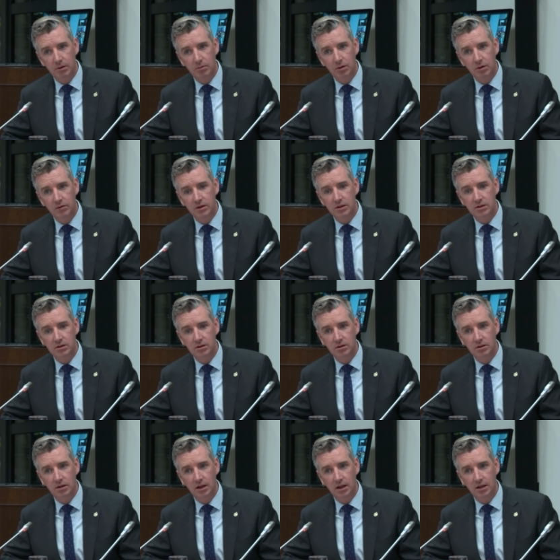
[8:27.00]
previous
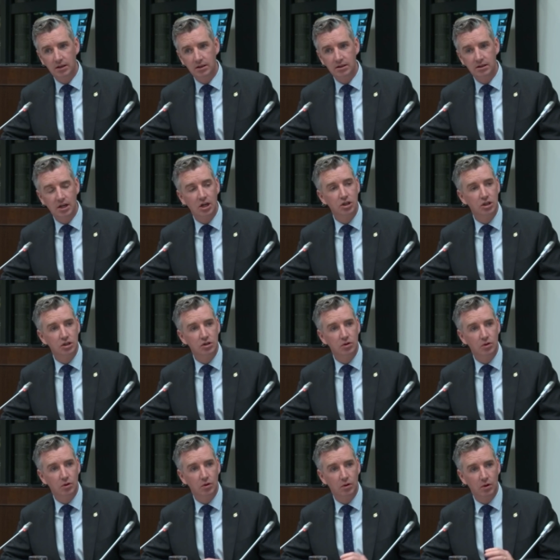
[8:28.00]
discussions
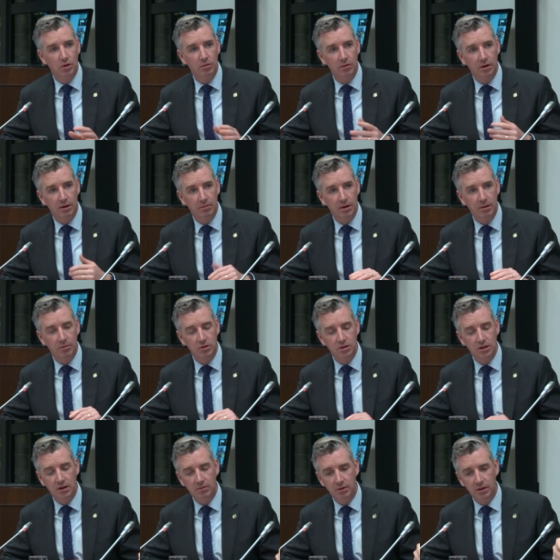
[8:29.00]
or
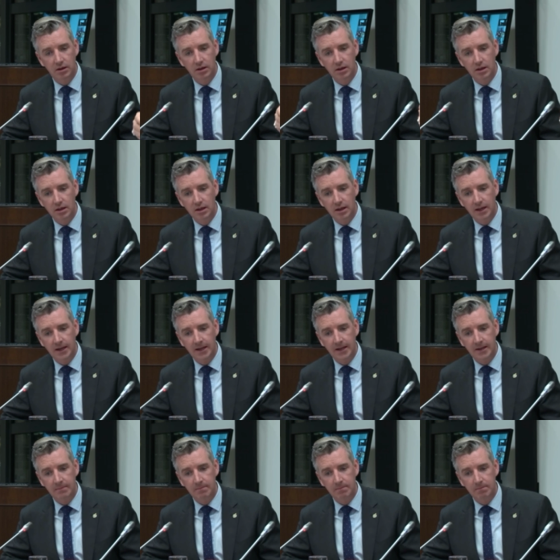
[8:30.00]
papers that have been
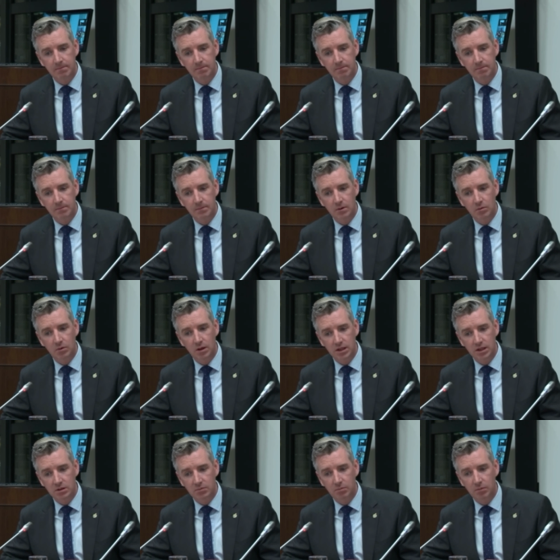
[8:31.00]

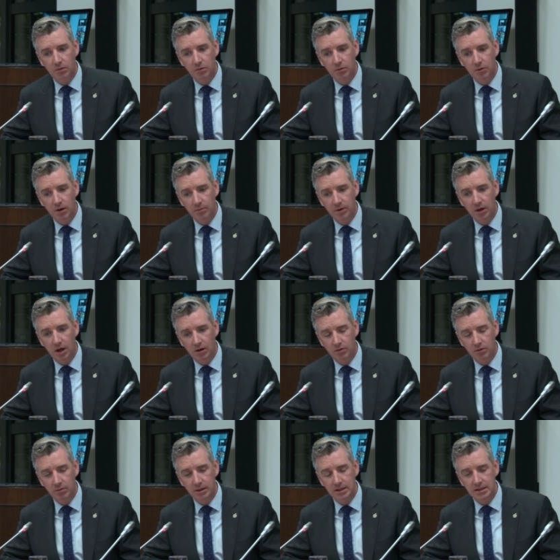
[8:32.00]
released from the
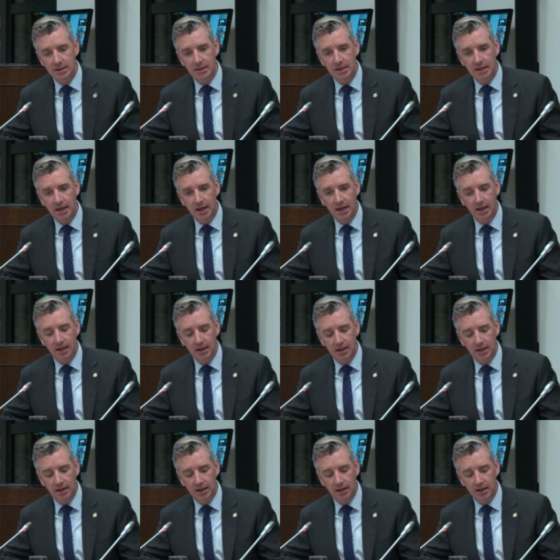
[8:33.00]
government,
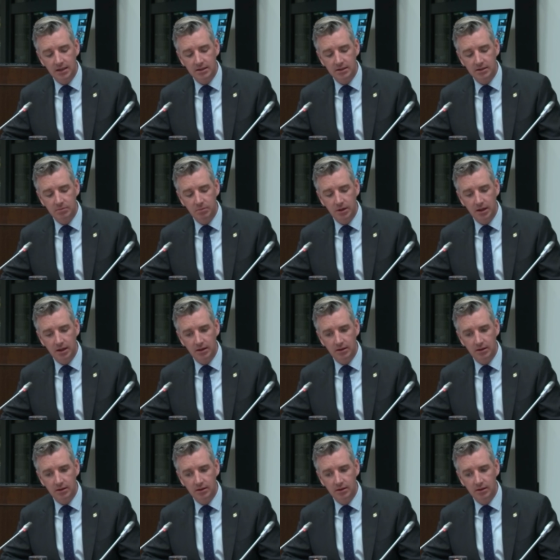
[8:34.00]
it's
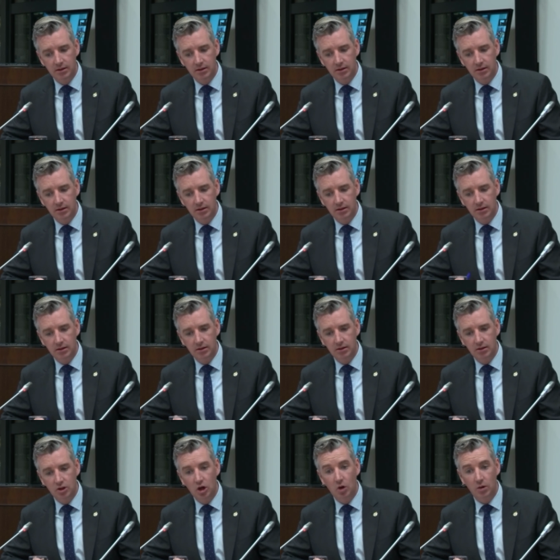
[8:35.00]
been
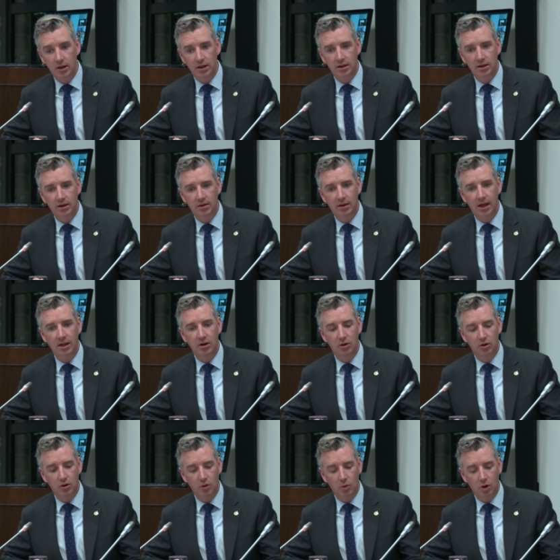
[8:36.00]
noted that
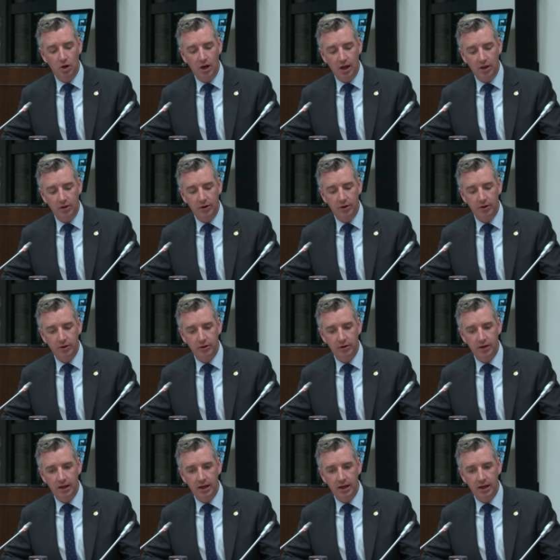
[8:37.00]
there were other